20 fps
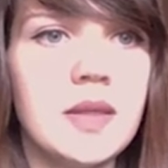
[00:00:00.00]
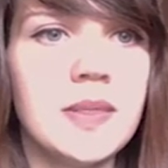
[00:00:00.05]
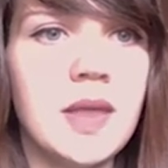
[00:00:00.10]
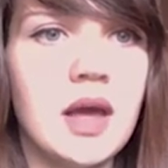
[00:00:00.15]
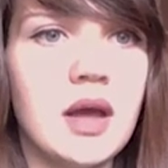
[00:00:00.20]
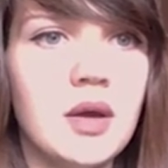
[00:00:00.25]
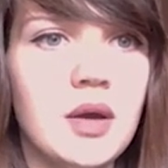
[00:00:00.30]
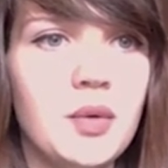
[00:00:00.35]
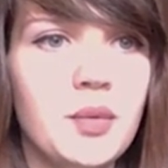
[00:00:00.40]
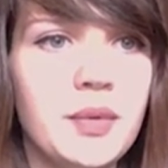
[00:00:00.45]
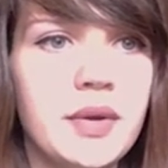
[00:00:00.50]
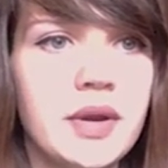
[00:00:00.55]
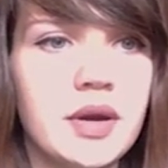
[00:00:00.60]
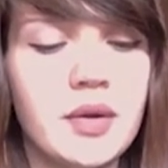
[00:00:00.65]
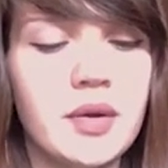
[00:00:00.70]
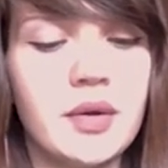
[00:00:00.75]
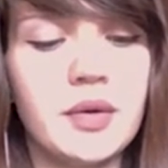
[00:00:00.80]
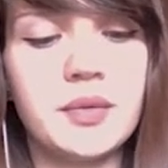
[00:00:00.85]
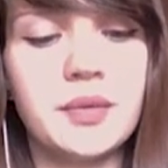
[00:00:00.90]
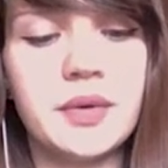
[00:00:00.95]
Now we're
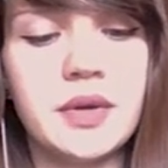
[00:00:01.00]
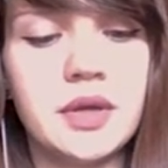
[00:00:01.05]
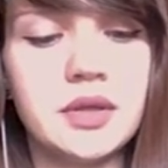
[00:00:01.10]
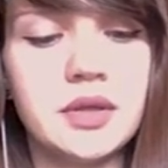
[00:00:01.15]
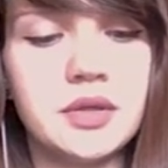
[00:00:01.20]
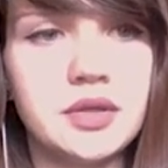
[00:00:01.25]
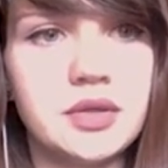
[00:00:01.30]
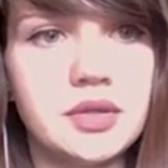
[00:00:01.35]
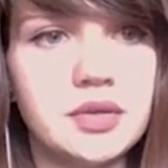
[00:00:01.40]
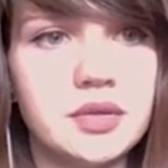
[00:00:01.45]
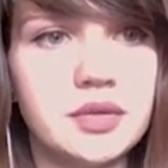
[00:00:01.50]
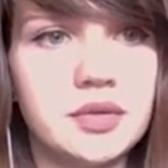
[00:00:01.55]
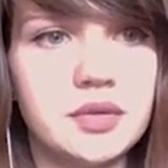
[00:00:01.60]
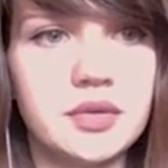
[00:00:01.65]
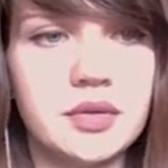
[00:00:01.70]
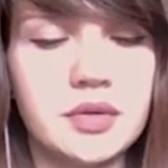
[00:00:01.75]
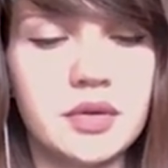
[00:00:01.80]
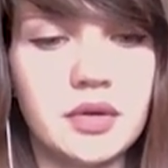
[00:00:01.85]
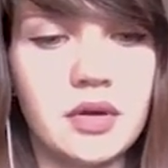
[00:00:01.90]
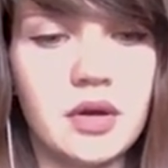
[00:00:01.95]
going
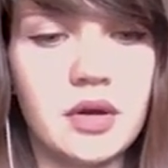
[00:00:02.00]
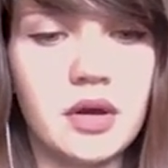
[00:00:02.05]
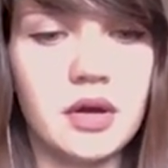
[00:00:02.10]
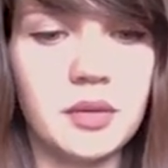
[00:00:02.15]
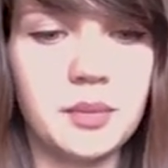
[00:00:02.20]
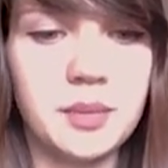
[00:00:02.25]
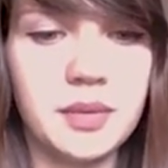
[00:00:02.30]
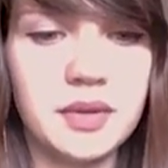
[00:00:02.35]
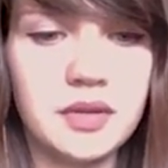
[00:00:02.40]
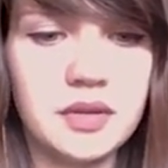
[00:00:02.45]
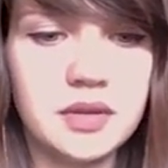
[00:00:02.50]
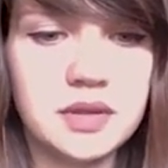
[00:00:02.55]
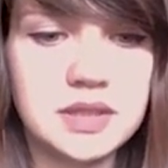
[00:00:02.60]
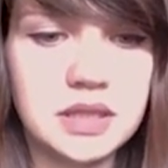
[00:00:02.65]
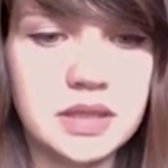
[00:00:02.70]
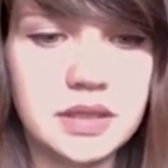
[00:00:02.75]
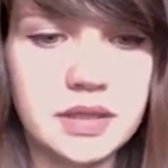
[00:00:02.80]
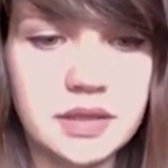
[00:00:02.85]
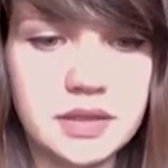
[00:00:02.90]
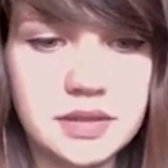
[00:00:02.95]
to copy
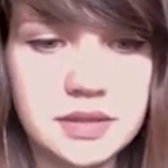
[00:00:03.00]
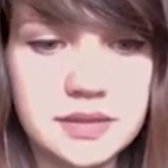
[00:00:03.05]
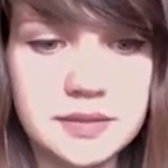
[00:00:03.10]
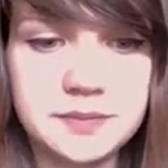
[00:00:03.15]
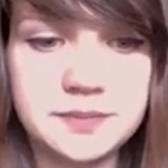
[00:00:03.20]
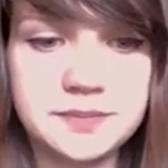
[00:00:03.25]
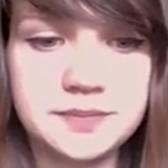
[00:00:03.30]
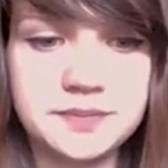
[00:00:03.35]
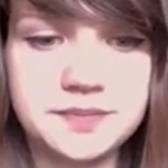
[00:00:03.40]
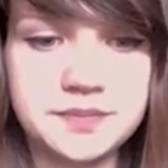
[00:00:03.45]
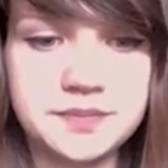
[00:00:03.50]
these links